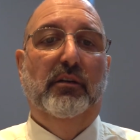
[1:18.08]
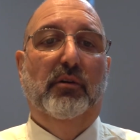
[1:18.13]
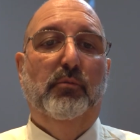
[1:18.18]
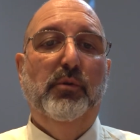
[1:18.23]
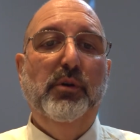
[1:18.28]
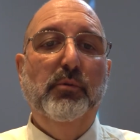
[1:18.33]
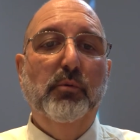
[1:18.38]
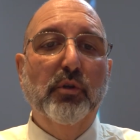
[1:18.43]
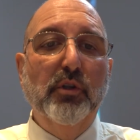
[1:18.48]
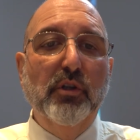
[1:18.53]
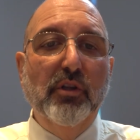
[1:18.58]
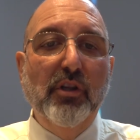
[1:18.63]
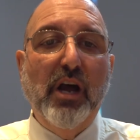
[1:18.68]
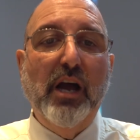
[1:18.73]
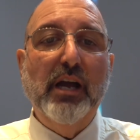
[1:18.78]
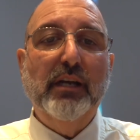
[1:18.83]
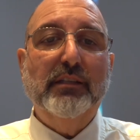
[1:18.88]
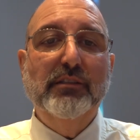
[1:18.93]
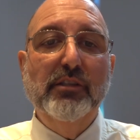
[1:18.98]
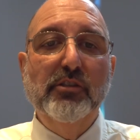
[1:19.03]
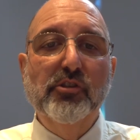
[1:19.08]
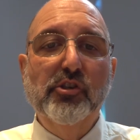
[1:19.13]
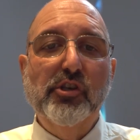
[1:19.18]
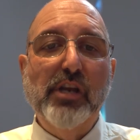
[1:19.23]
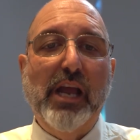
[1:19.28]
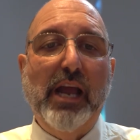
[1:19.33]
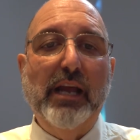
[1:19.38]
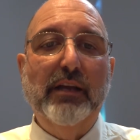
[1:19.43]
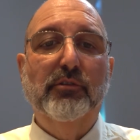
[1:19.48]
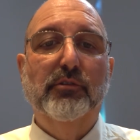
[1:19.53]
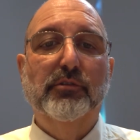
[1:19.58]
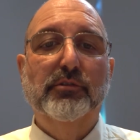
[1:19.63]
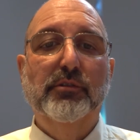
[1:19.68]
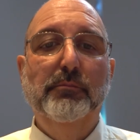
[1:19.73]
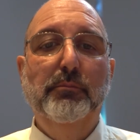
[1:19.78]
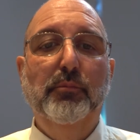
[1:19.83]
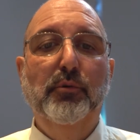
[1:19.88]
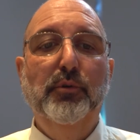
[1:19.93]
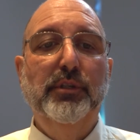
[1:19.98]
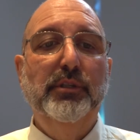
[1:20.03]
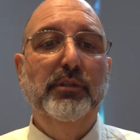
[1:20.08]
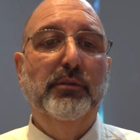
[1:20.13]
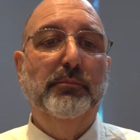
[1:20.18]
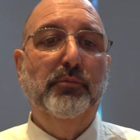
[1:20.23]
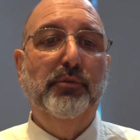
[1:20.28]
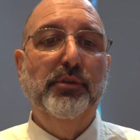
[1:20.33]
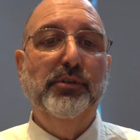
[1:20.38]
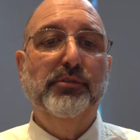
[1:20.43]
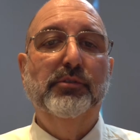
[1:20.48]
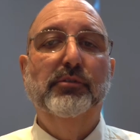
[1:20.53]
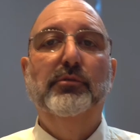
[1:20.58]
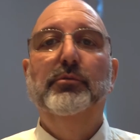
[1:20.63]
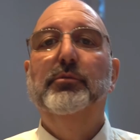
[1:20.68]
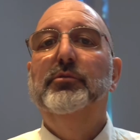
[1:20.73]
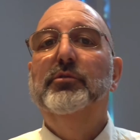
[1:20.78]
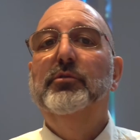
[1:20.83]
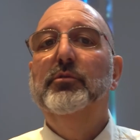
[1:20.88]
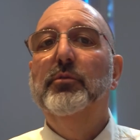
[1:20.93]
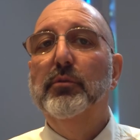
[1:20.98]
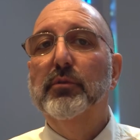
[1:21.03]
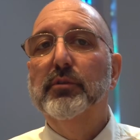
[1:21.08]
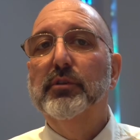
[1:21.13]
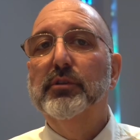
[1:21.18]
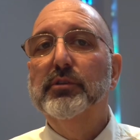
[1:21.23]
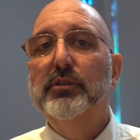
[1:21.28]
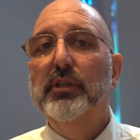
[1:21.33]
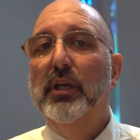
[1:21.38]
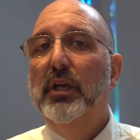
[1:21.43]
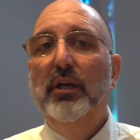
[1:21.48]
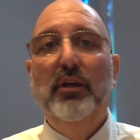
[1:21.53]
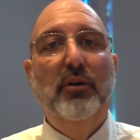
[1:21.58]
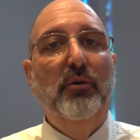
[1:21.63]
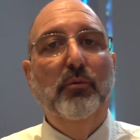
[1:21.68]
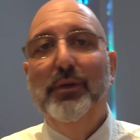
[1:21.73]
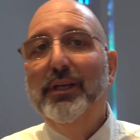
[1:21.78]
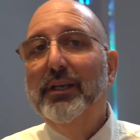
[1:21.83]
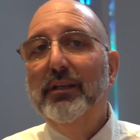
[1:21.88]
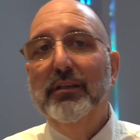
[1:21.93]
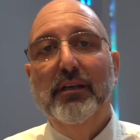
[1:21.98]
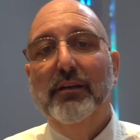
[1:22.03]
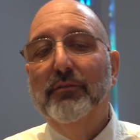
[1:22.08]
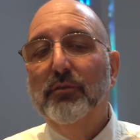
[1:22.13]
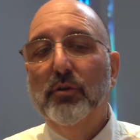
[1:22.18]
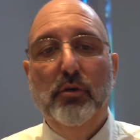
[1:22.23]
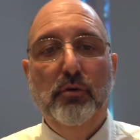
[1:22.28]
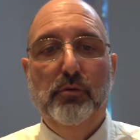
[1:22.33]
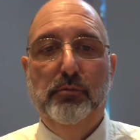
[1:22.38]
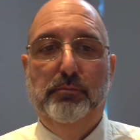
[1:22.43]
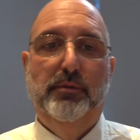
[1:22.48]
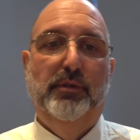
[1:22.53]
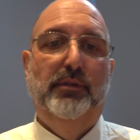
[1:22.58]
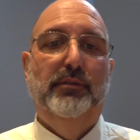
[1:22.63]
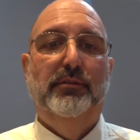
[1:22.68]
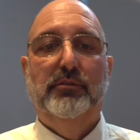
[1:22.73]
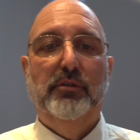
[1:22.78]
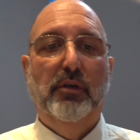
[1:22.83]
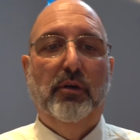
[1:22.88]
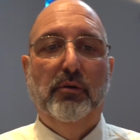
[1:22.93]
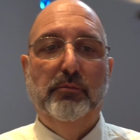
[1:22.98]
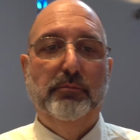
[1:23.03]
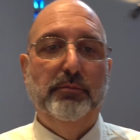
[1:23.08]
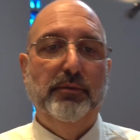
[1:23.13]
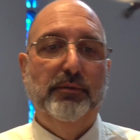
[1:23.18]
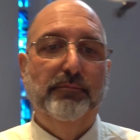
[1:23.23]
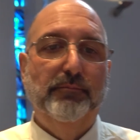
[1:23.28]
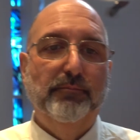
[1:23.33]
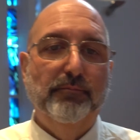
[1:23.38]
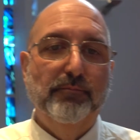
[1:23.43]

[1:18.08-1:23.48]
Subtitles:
We were locked in shackles and put in a prison whose doors we could never hope to open.